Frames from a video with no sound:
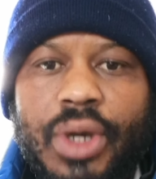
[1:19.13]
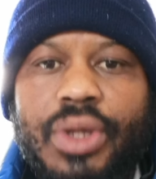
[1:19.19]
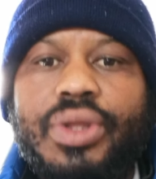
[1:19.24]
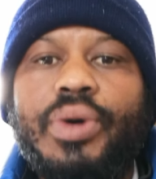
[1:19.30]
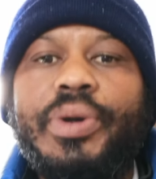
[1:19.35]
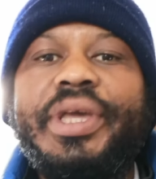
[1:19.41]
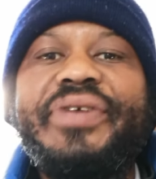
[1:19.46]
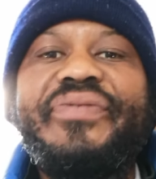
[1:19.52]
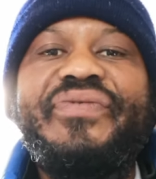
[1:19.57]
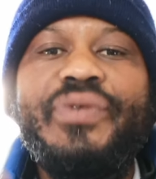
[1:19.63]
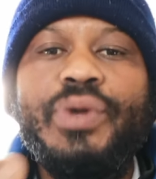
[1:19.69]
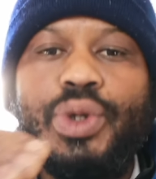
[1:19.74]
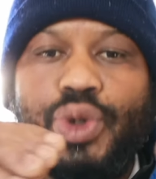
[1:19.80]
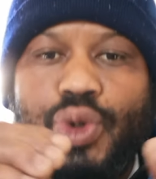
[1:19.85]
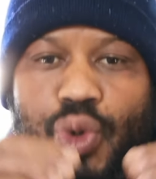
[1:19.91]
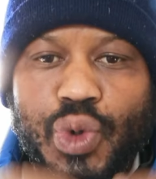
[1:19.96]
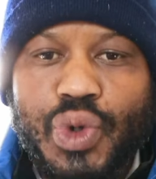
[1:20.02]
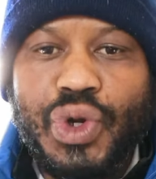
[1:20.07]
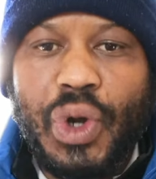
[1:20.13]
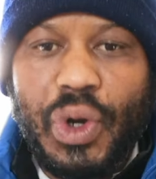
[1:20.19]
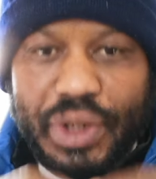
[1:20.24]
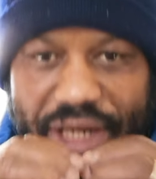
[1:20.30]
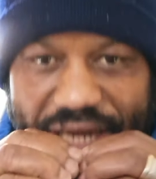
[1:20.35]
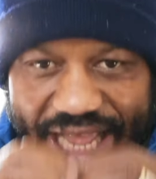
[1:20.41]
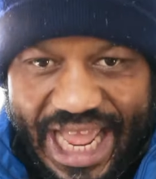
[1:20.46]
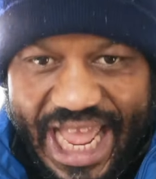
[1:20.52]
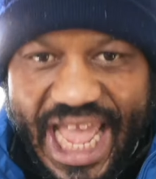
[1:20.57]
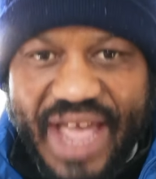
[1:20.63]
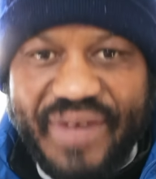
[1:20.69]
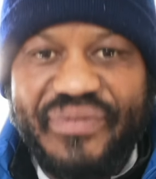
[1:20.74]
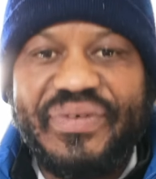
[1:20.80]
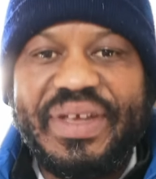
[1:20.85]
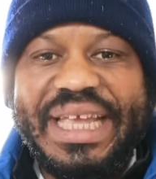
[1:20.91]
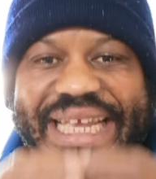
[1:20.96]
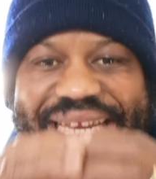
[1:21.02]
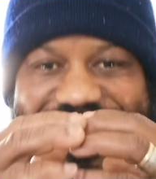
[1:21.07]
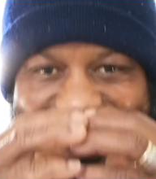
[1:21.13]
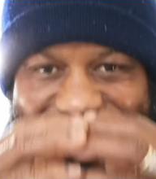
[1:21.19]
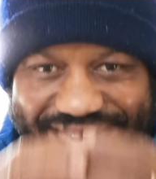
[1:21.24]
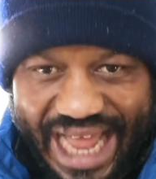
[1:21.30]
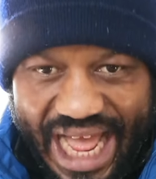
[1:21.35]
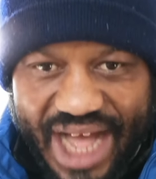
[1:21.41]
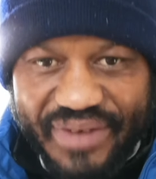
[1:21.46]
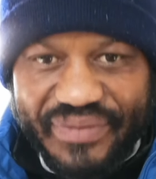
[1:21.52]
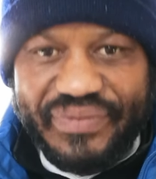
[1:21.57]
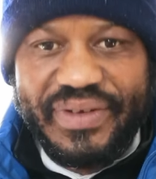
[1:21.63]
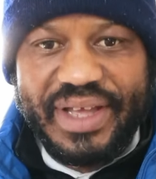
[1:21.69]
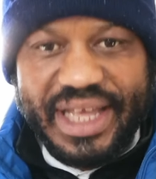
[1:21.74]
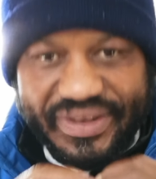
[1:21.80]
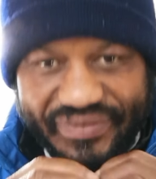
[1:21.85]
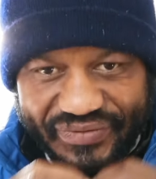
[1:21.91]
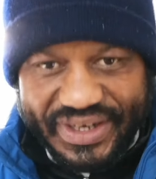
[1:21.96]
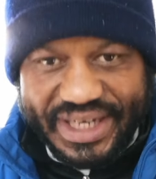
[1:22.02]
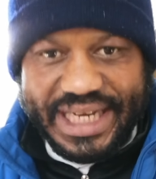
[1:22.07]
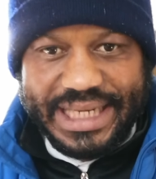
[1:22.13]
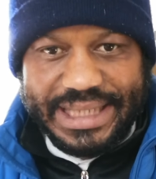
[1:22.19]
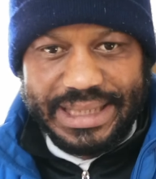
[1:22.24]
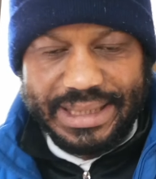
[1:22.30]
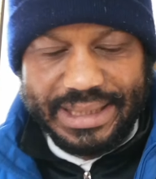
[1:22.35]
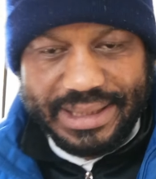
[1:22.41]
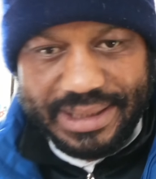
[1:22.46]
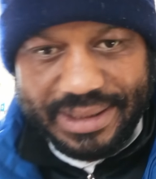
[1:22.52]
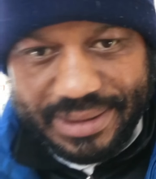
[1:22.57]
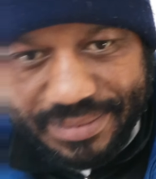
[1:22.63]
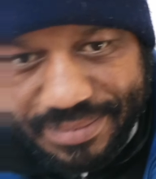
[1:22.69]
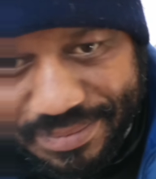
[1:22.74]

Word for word: So if you do not have enough evidence,